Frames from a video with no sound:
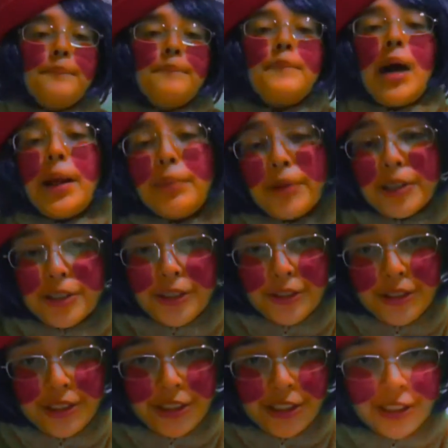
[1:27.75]
My
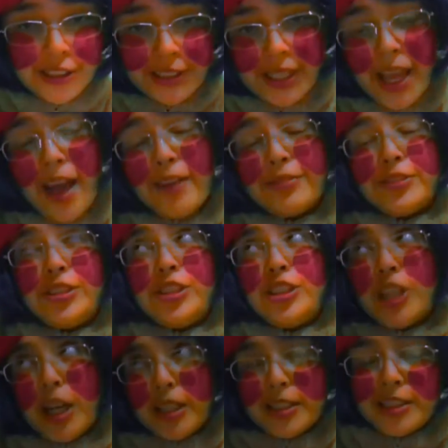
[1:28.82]
producers have
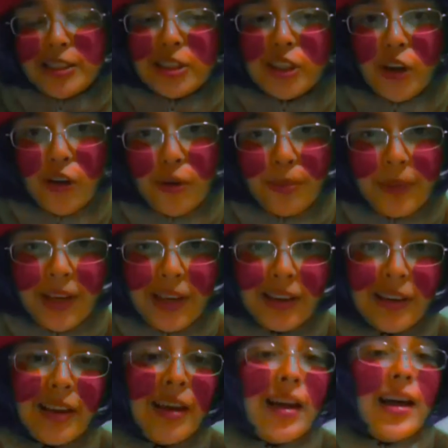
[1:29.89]
just told me
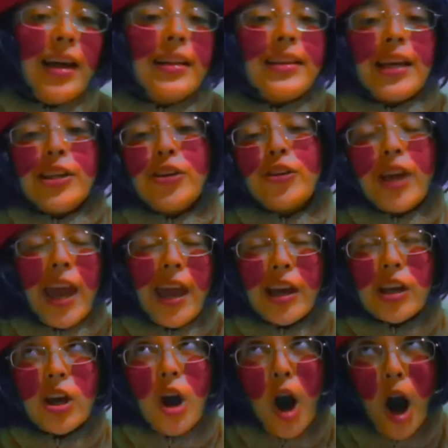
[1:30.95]
that you can't
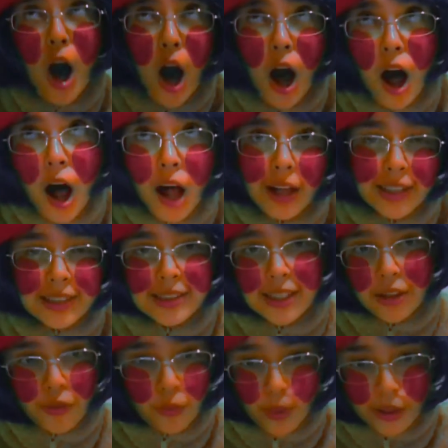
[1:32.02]
call into
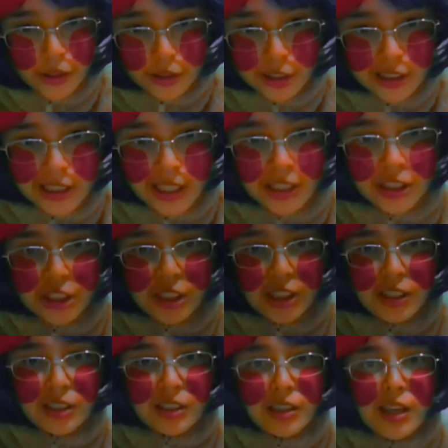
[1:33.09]
the weather
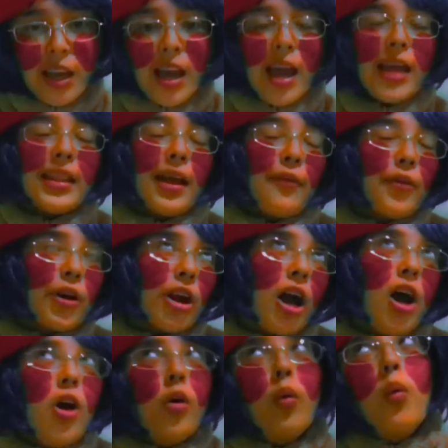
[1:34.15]
station and that we're a
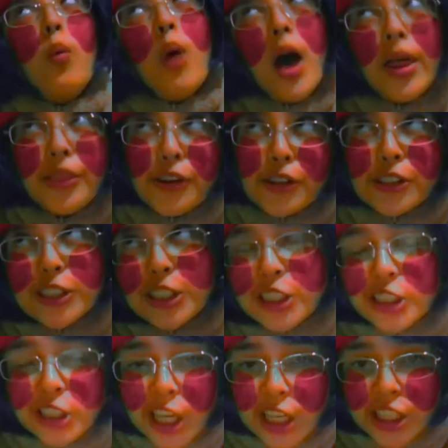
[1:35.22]
weather
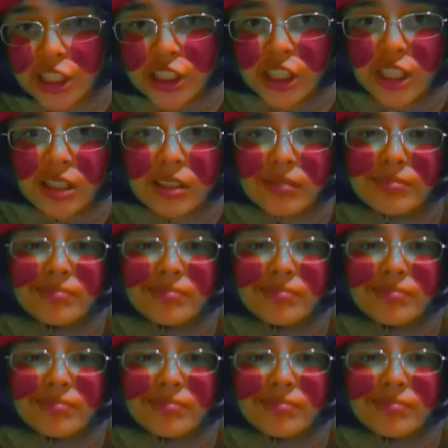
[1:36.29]
station.